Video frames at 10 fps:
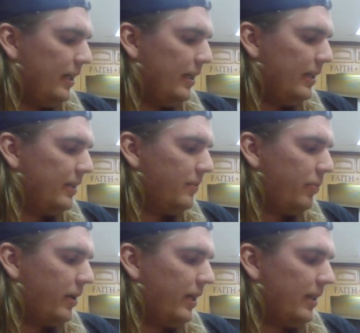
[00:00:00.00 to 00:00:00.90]
Ian's
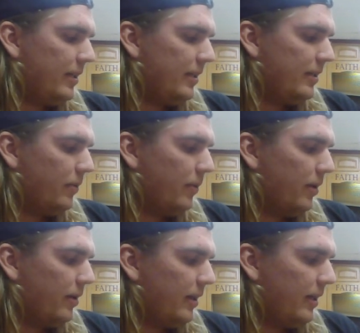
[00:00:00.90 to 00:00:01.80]
brain doesn't
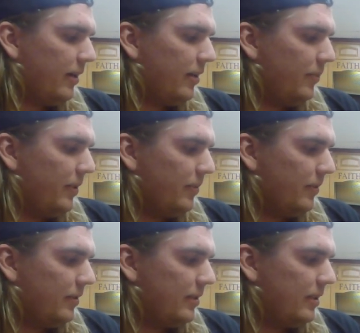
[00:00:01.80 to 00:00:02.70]
work like other
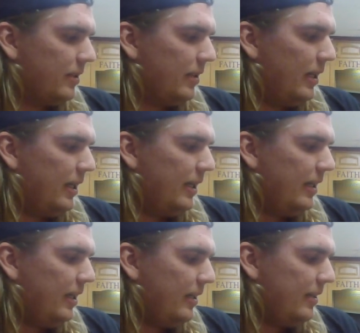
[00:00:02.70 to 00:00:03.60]
people's.
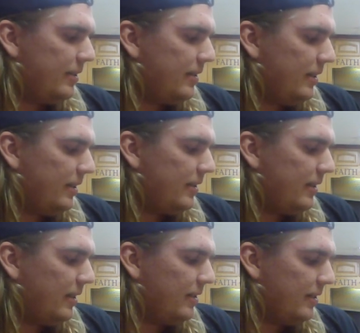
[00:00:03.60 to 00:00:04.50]
Ian sees
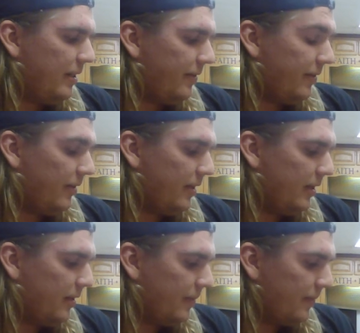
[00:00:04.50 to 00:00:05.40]
things differently.
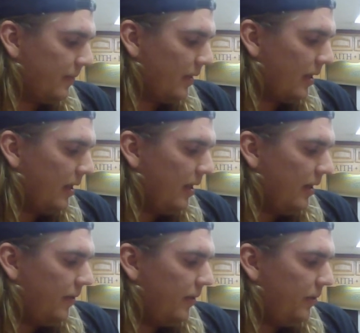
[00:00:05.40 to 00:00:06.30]

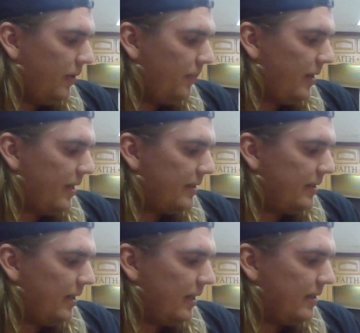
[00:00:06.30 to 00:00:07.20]
When we pass
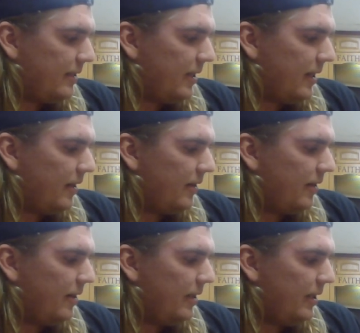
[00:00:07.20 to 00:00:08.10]
Nan's
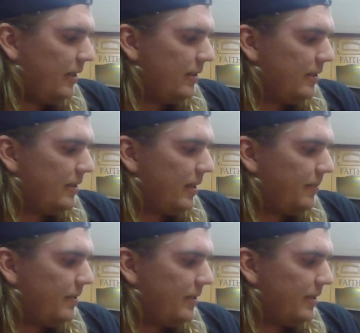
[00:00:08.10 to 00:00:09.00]
diner, Ian
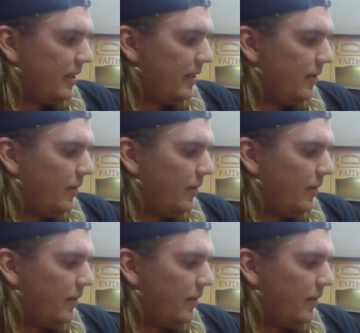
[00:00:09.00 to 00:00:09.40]
steps inside to